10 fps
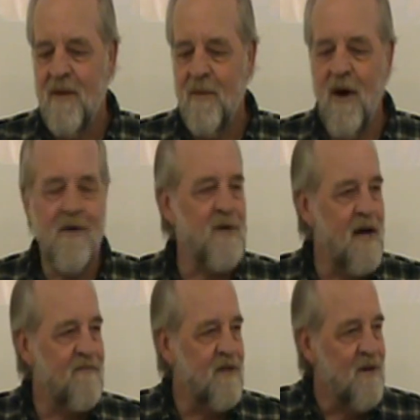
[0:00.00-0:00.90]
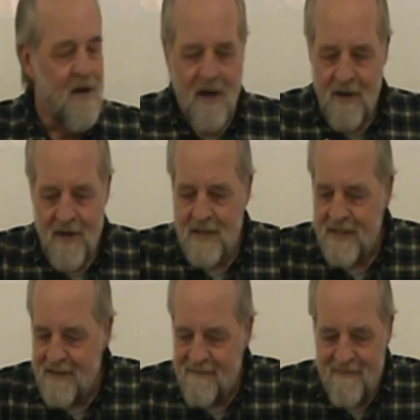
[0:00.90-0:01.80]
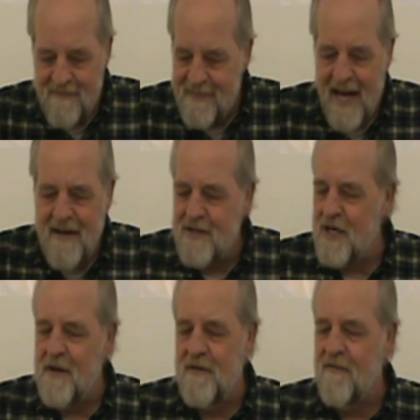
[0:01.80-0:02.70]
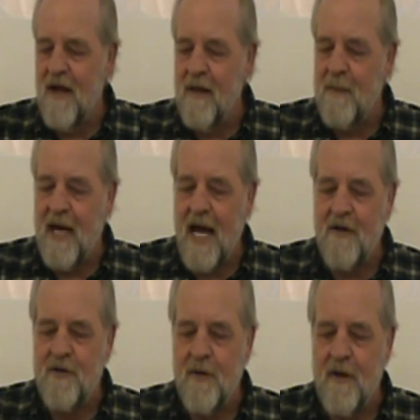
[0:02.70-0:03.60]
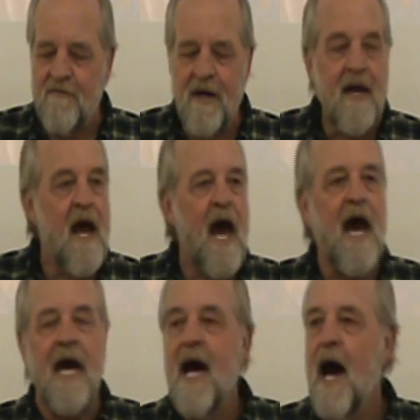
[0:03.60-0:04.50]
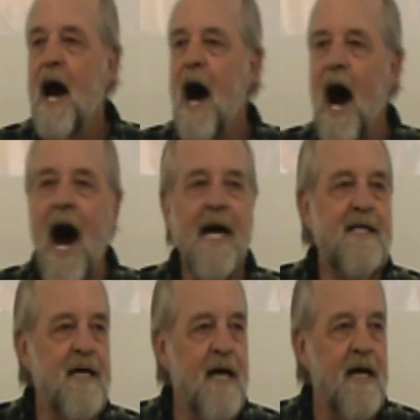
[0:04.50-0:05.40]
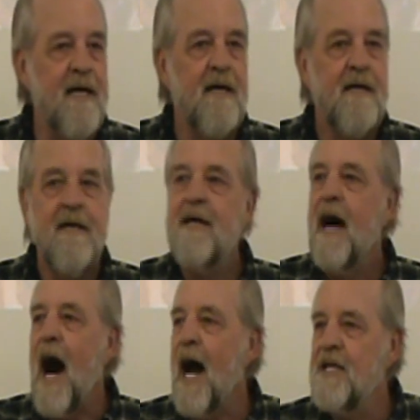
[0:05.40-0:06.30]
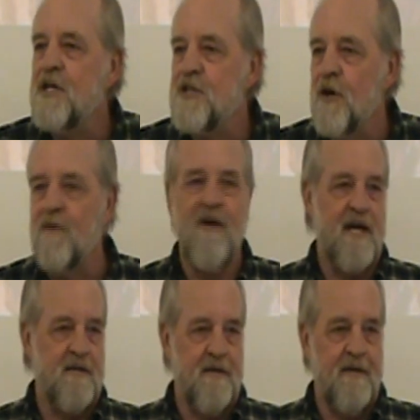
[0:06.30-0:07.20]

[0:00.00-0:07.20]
we also have this tendency to develop an attitude of, hey, I did it, I deserve it,